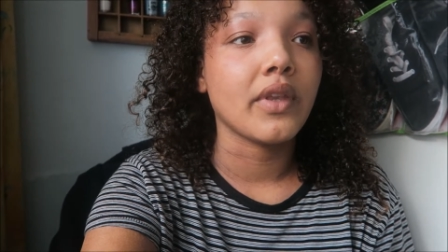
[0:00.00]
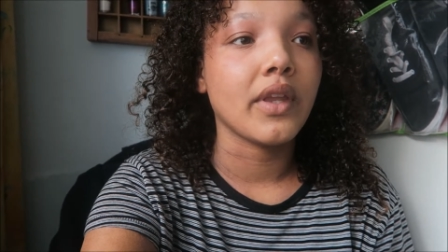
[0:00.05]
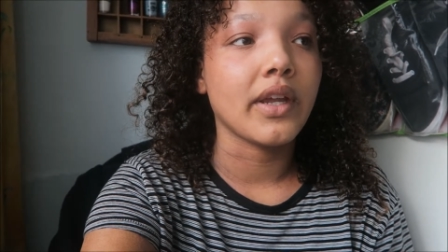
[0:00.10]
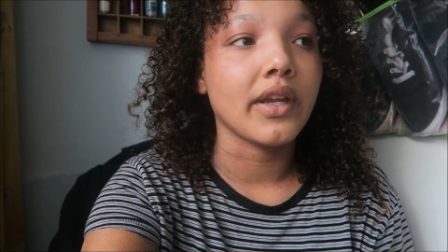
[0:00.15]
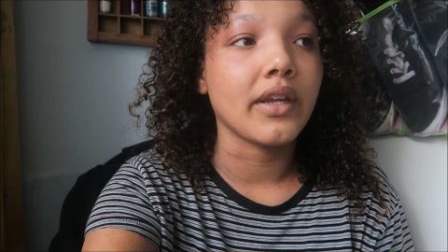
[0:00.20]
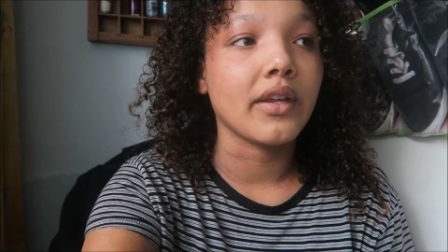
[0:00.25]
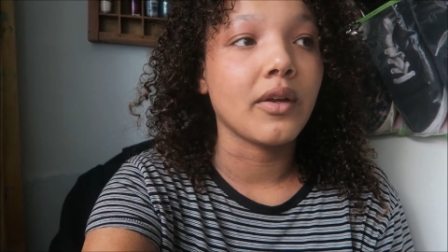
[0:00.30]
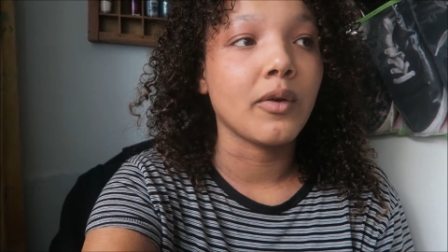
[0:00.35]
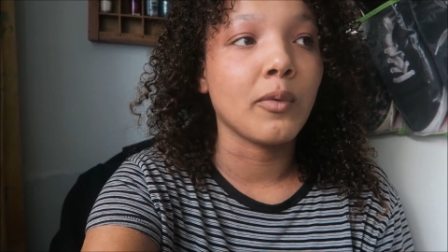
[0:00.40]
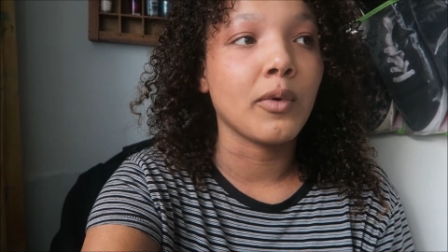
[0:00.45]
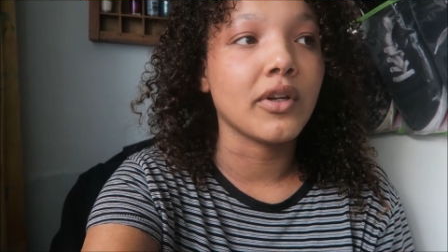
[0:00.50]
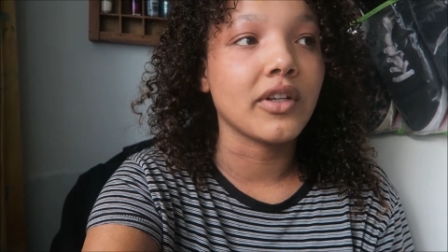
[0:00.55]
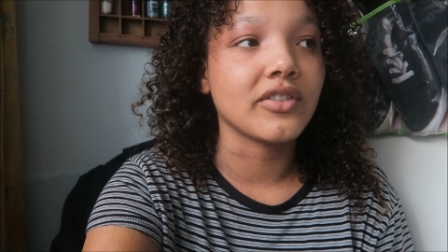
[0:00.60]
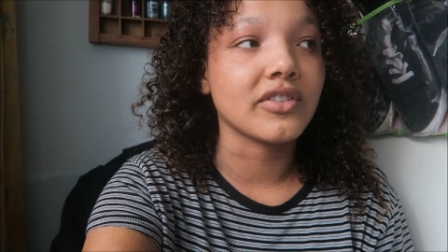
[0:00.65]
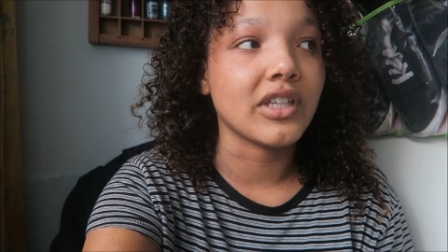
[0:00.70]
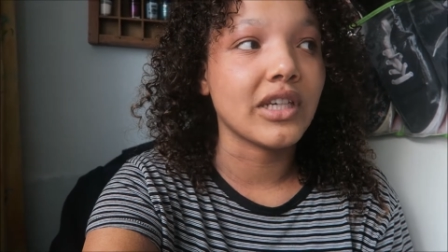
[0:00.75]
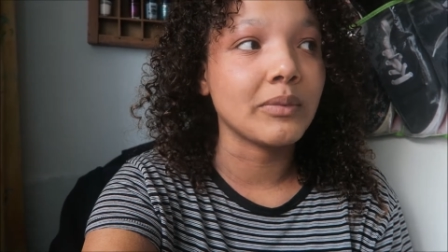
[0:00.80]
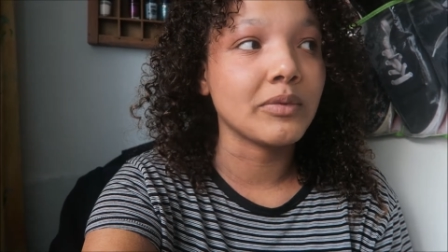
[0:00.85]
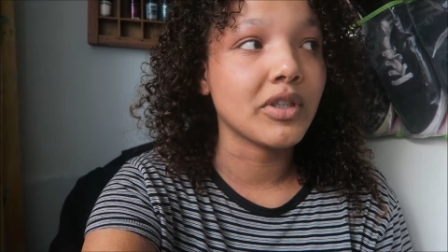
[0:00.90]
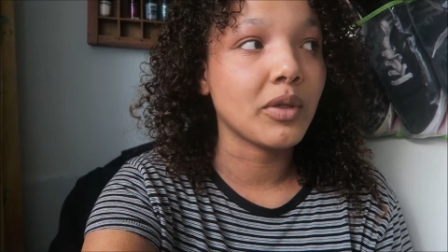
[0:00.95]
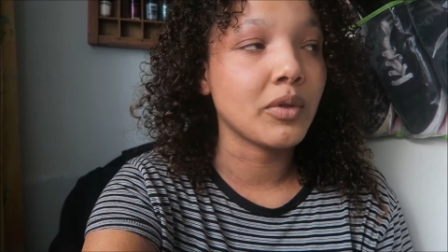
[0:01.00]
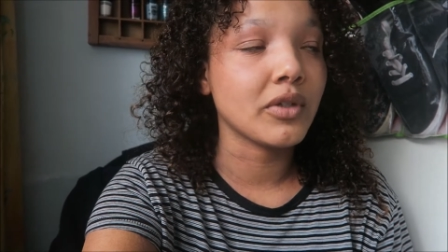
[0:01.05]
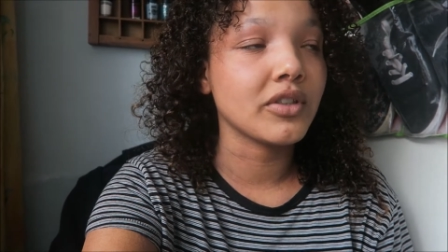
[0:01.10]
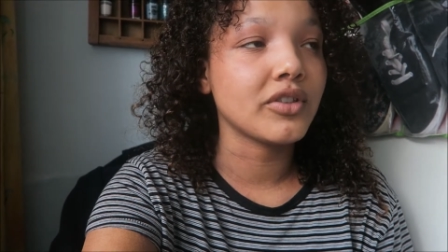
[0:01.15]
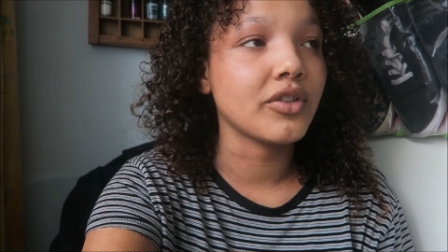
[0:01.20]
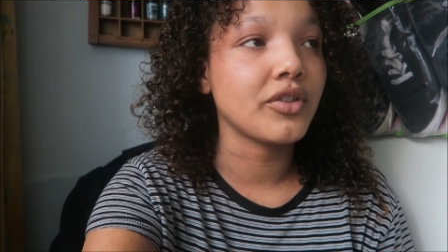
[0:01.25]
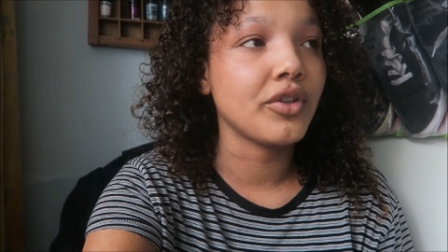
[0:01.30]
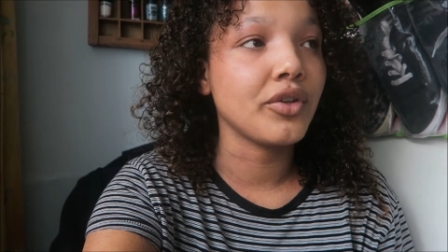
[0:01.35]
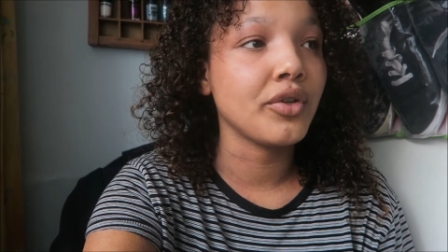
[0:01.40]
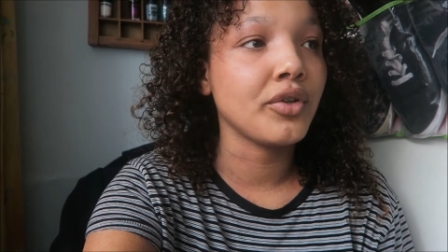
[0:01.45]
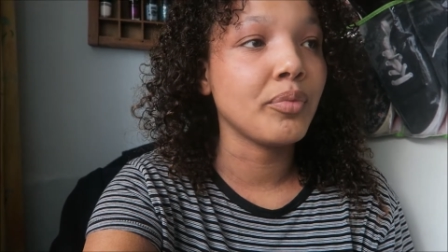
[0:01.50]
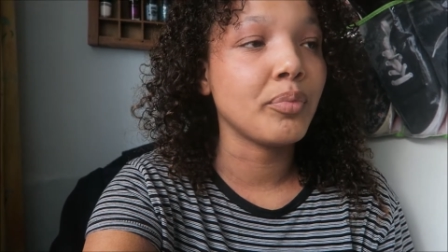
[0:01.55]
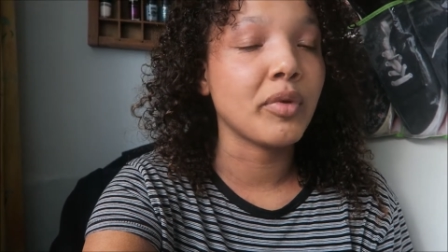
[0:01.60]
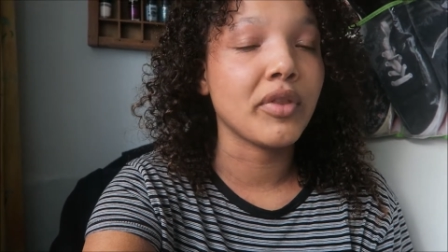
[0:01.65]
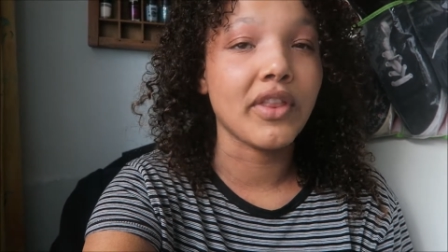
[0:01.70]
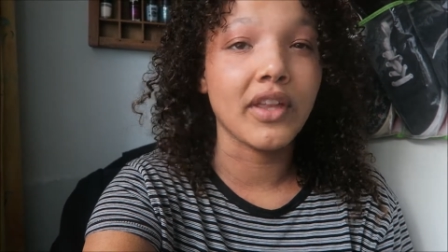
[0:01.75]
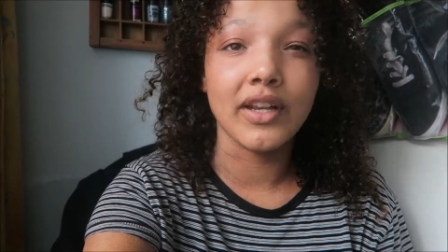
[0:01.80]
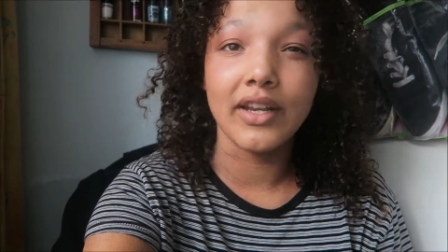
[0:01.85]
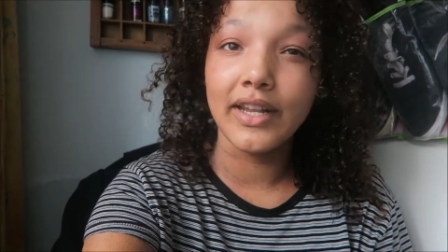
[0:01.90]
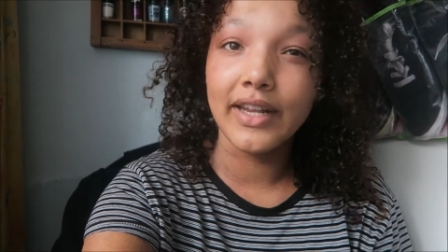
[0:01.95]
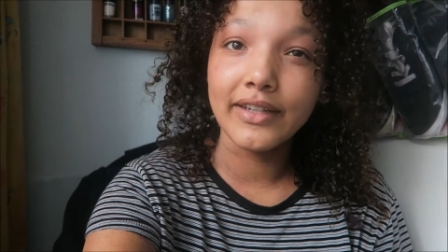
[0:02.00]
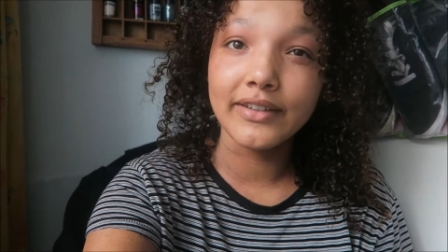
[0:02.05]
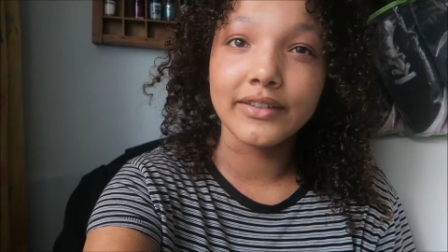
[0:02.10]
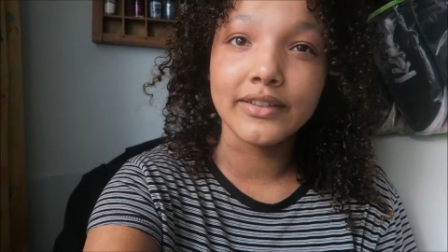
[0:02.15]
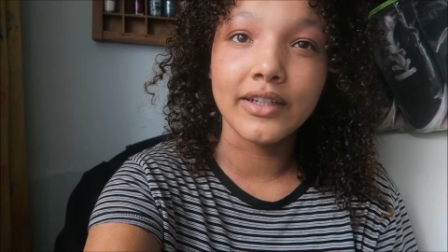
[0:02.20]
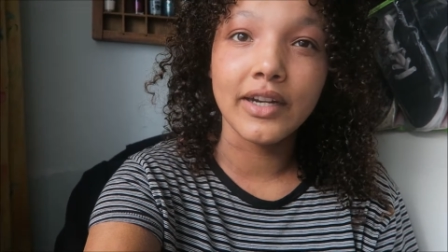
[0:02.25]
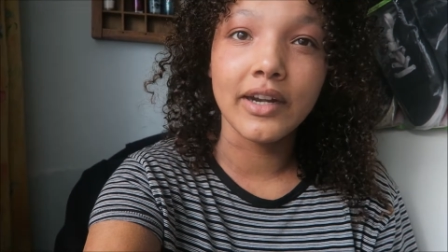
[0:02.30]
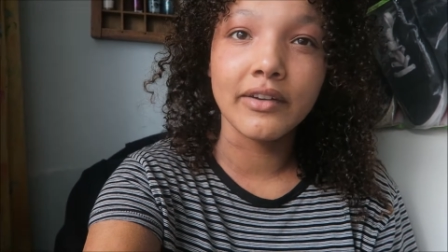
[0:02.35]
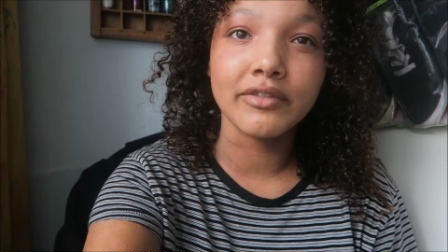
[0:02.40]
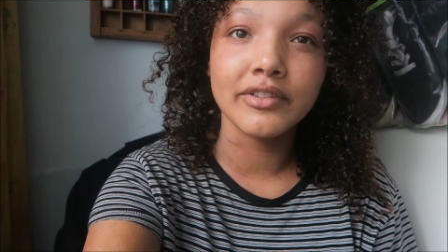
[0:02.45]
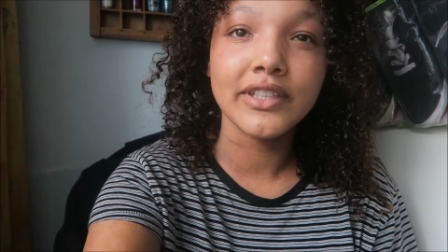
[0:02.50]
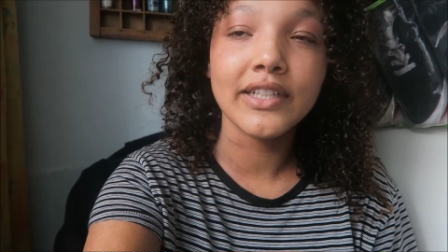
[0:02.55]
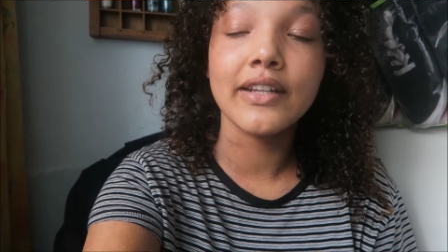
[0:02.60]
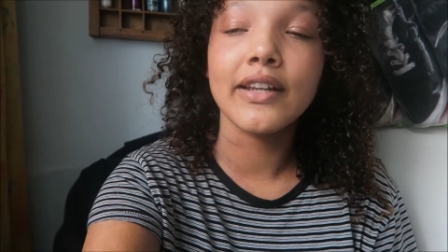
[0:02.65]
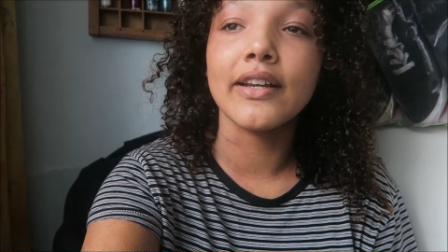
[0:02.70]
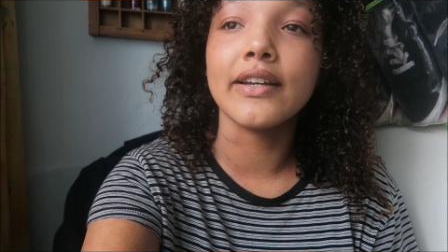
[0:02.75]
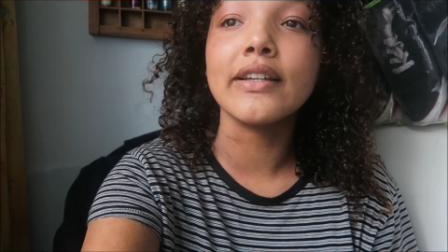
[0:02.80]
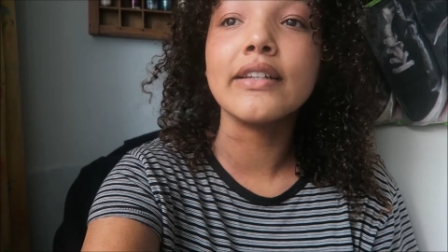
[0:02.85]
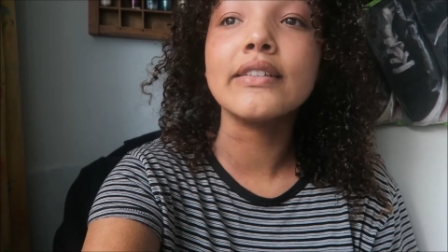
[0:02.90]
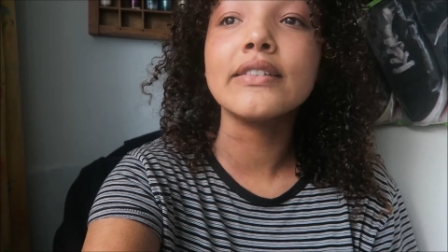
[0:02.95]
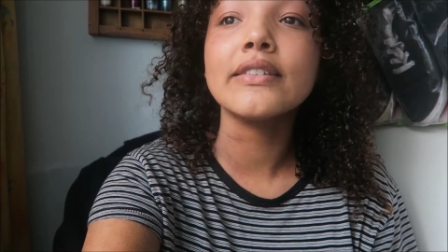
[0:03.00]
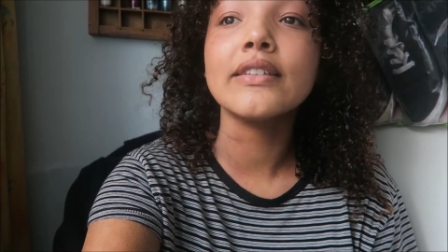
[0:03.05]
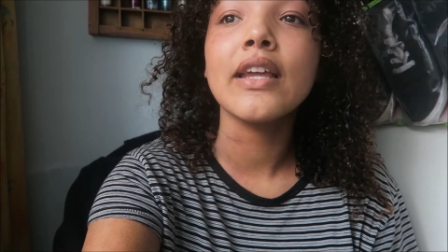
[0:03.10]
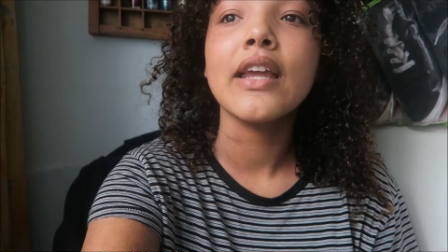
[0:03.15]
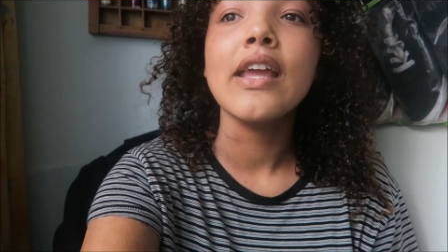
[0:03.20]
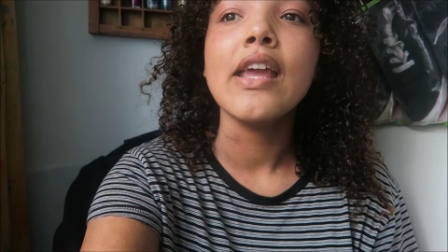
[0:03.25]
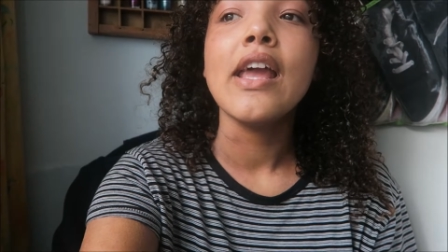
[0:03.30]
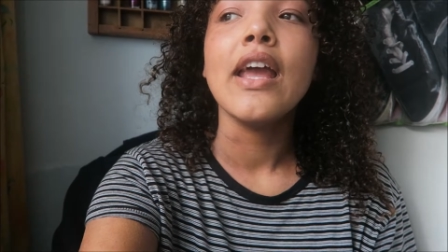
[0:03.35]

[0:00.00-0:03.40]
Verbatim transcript: like what exams I wanted to do, but then later I realized